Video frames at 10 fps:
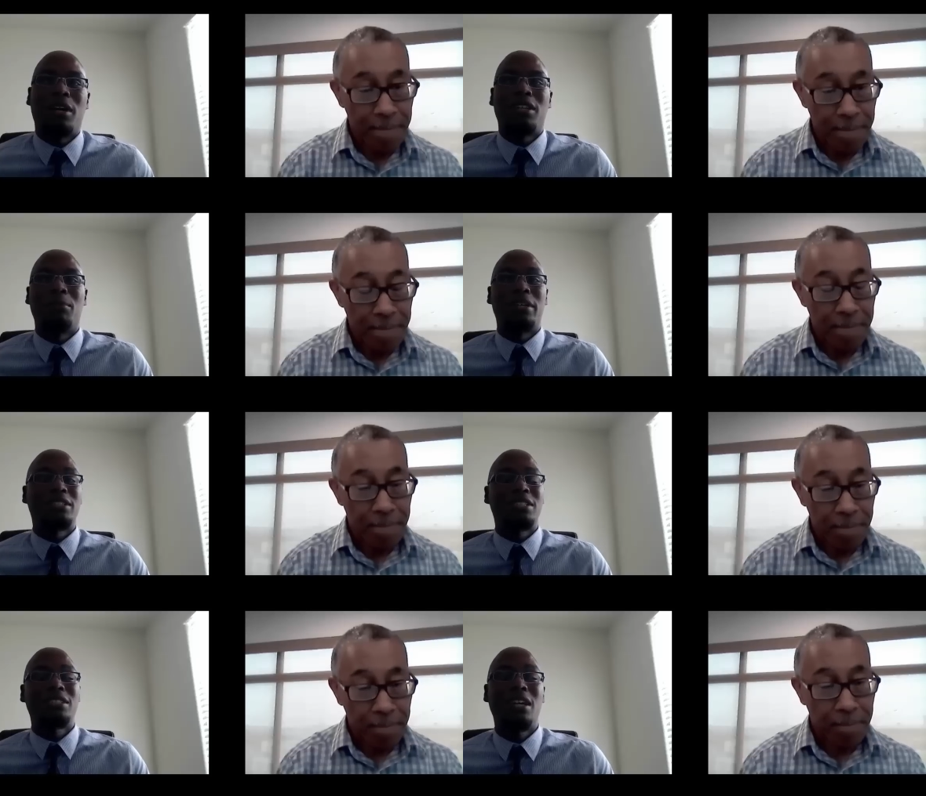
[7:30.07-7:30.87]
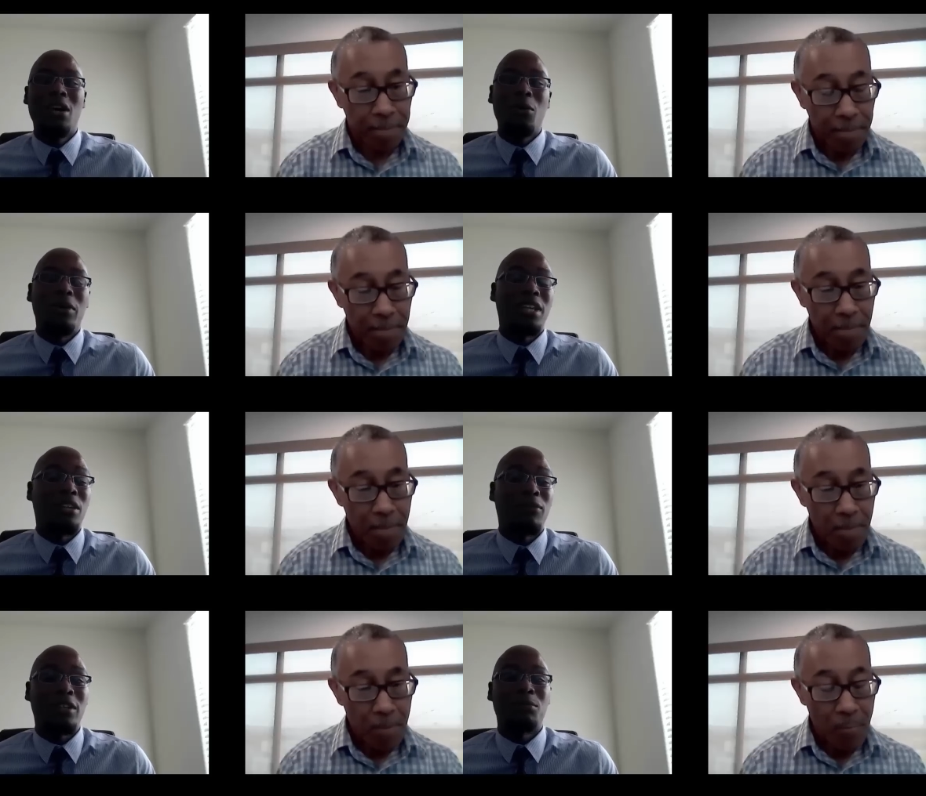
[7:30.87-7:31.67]
Speaker 1: the business within the
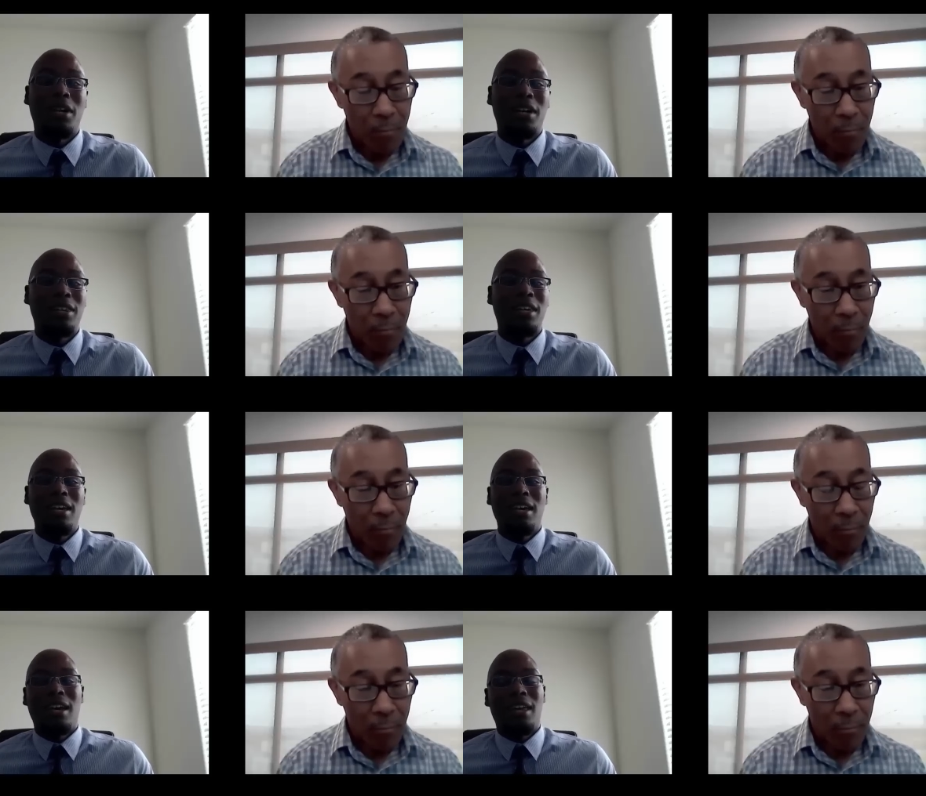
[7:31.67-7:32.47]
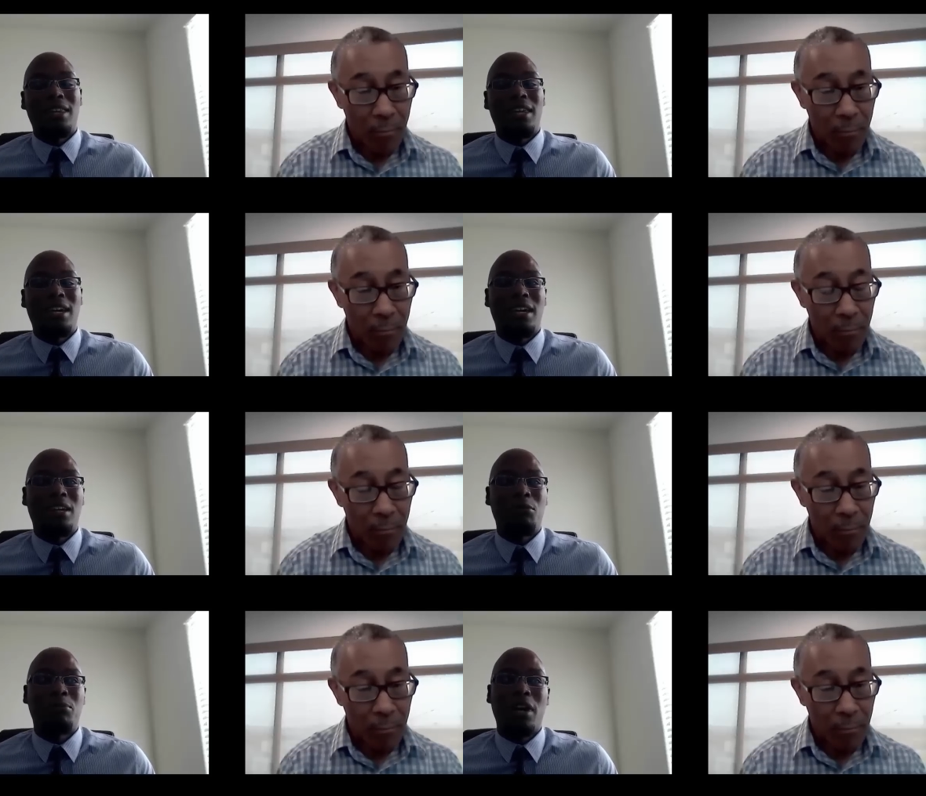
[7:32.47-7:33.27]
first month. And
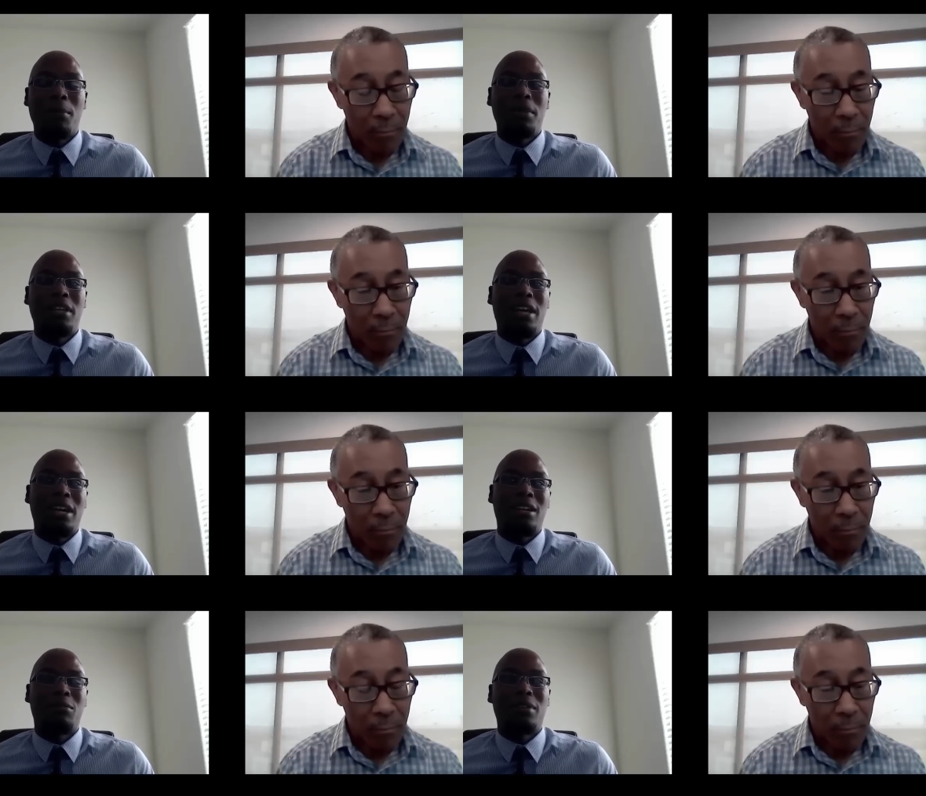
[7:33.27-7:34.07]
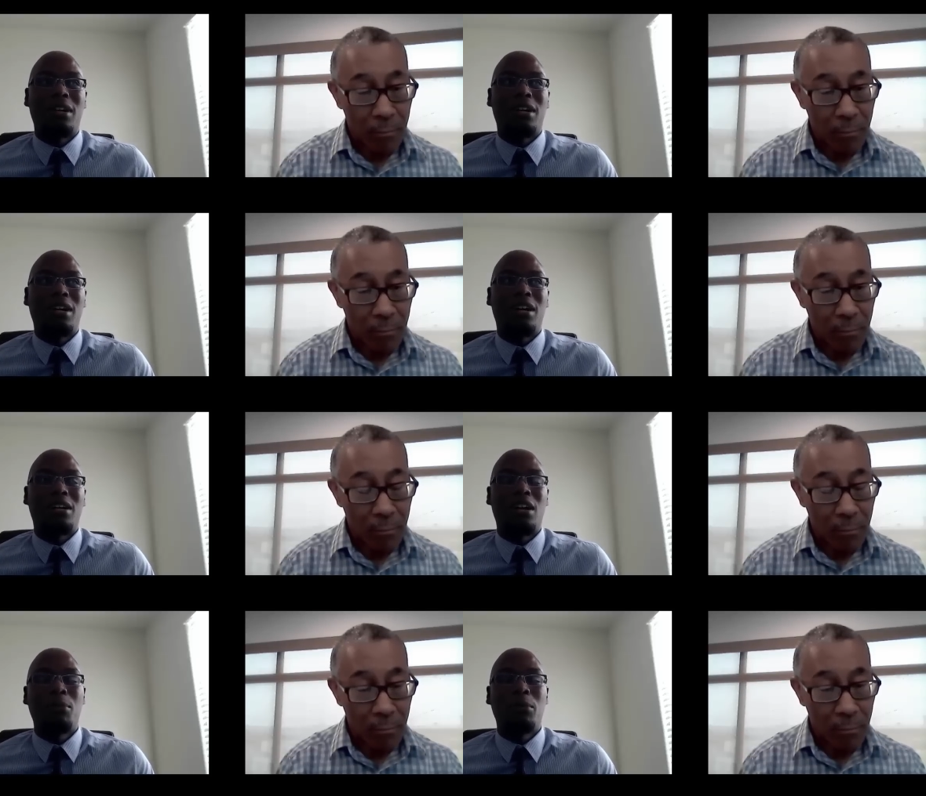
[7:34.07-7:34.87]
then probably like uh, a
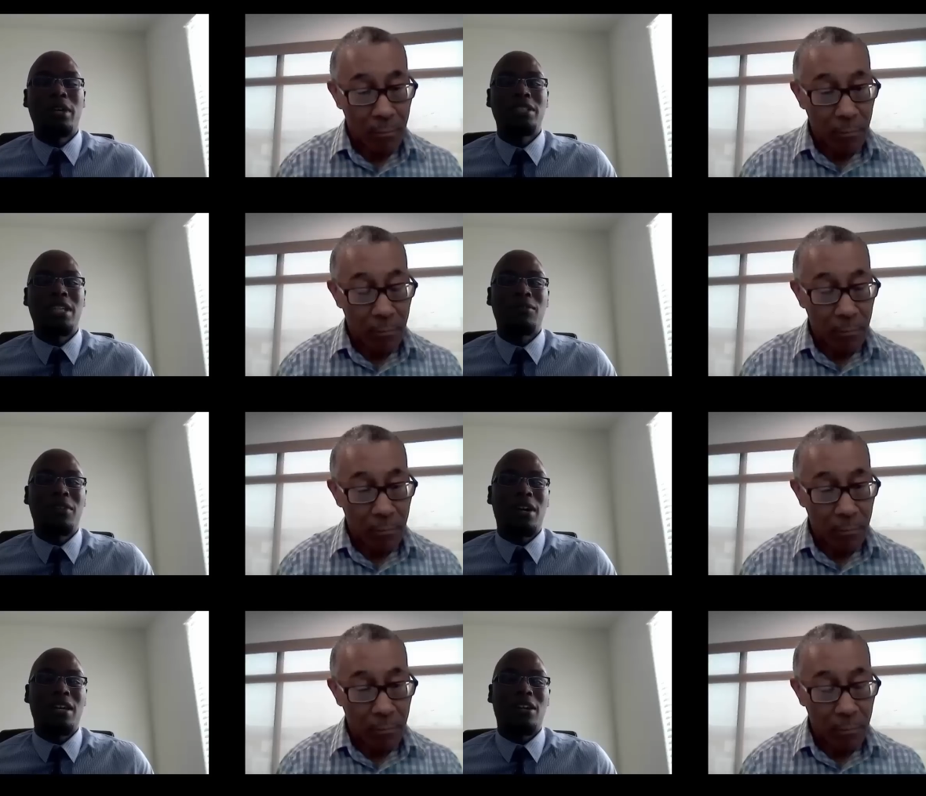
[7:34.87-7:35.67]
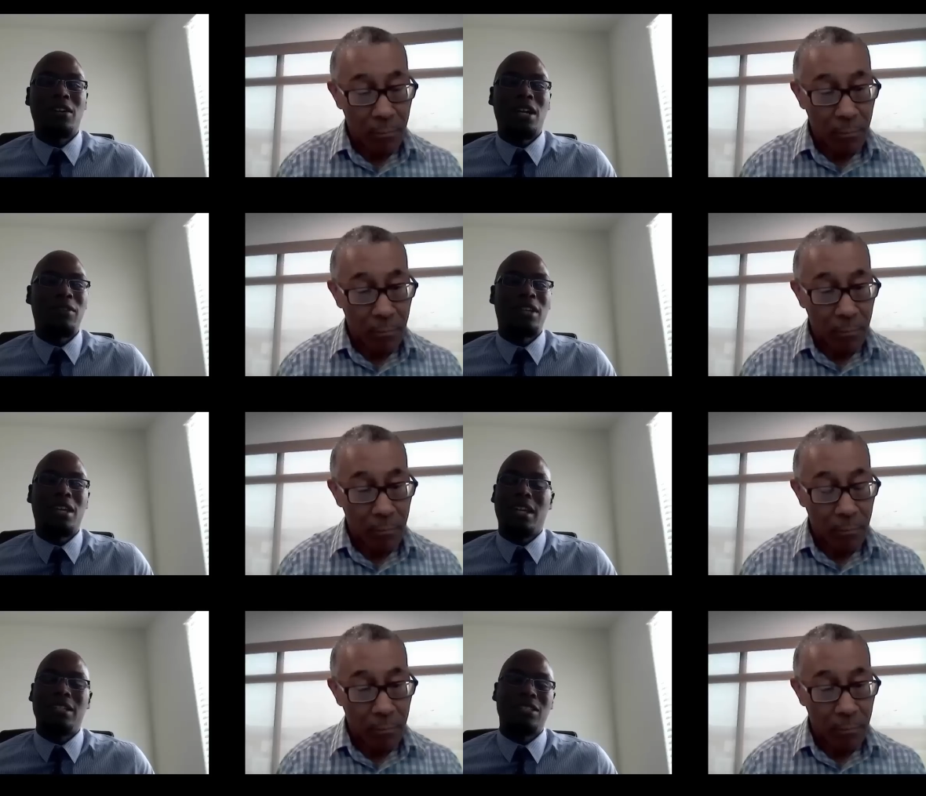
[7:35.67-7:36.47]
couple weeks after I learned everything,
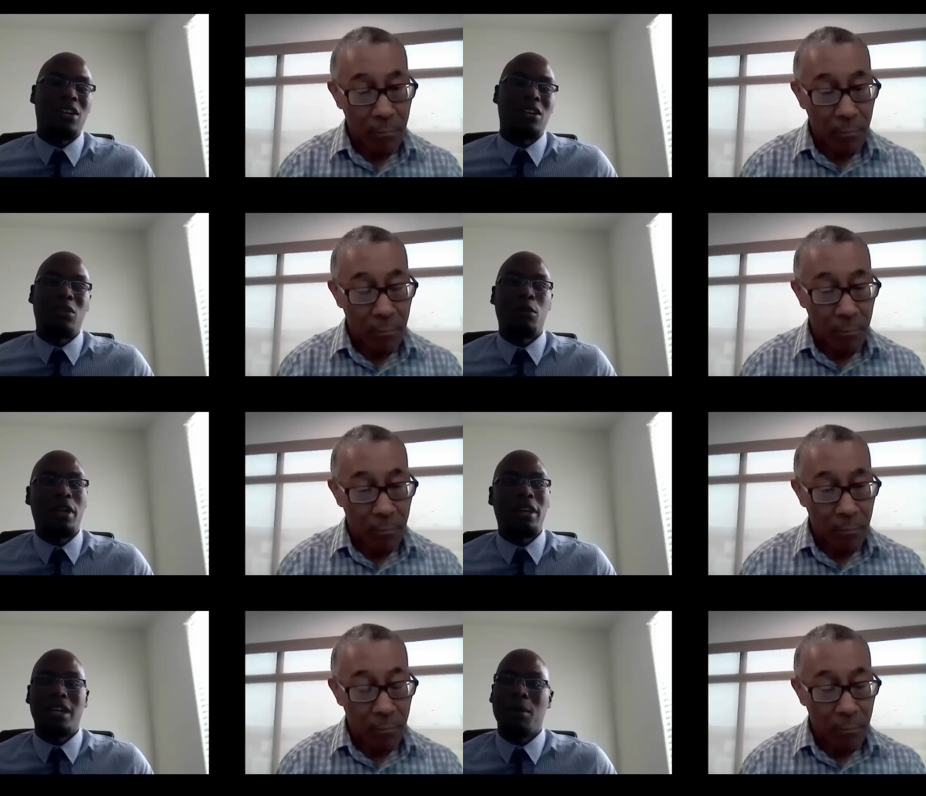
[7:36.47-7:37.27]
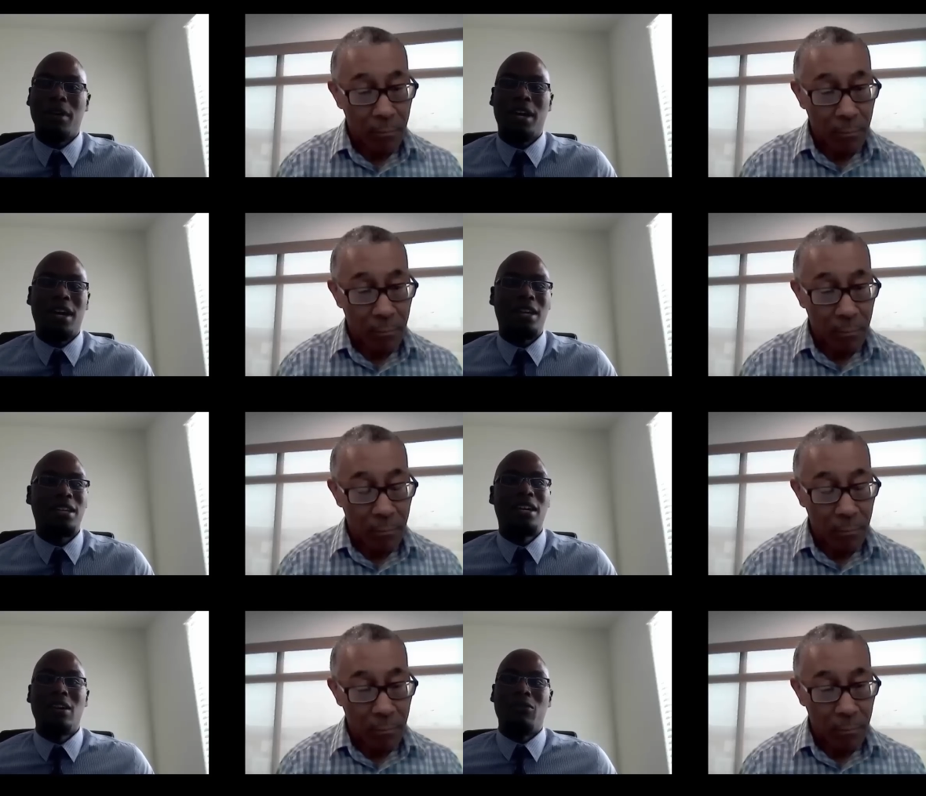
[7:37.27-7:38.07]
I started doing the mailing campaign
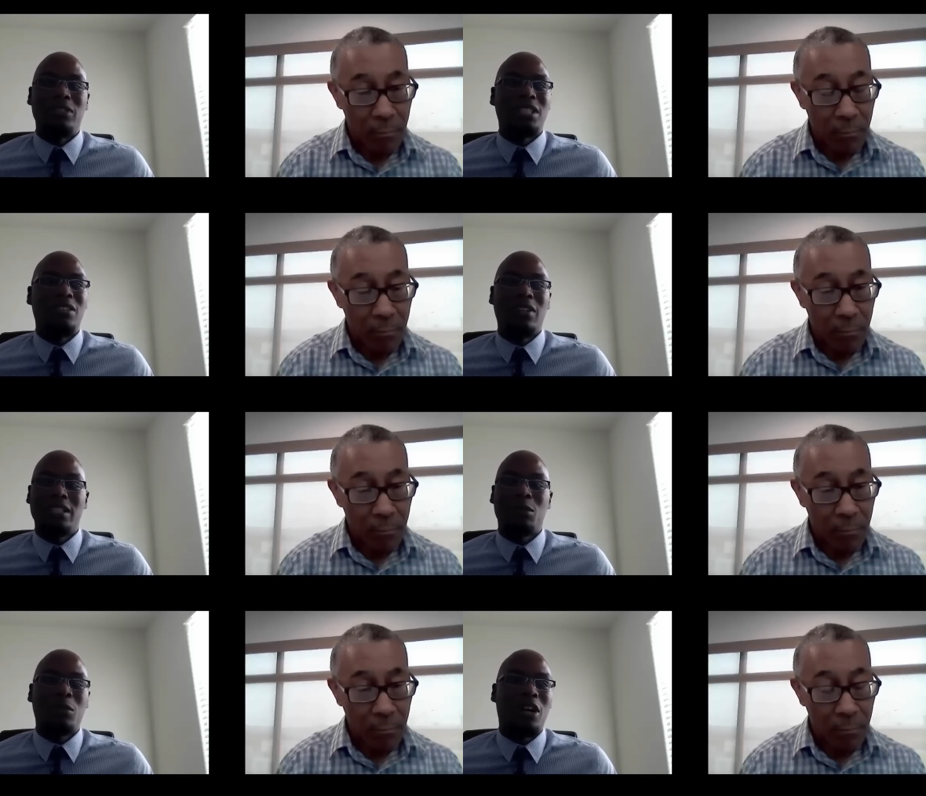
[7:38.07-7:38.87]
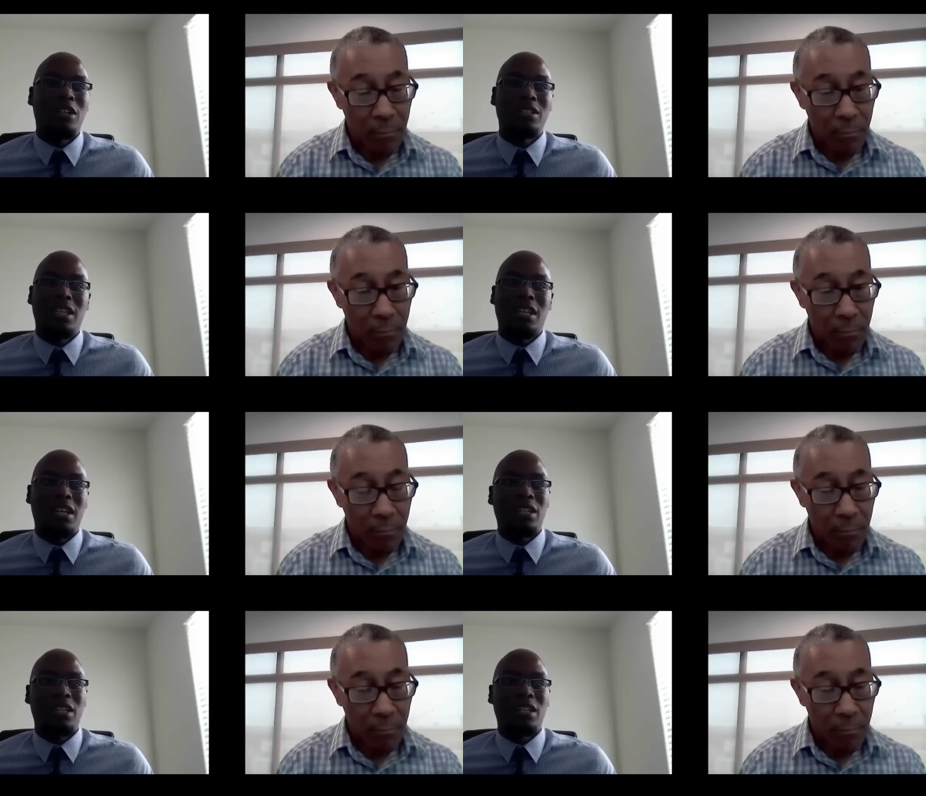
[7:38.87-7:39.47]
received like some calls like the next